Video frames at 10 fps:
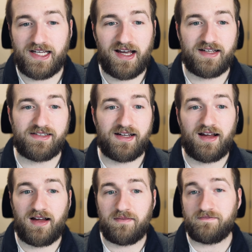
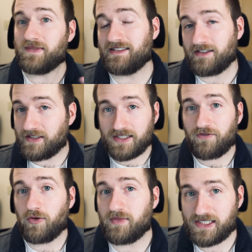had
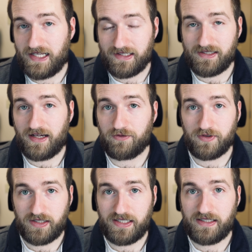several mistakes that
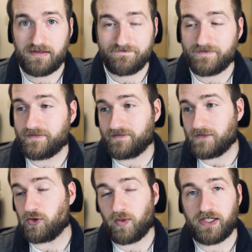really
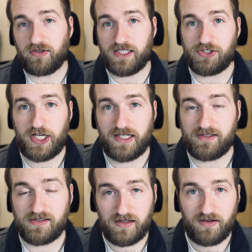dwindled his
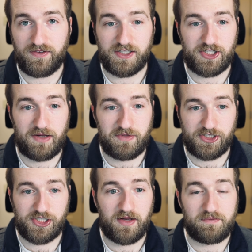chances of the
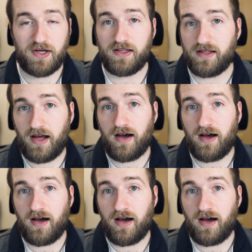championship, but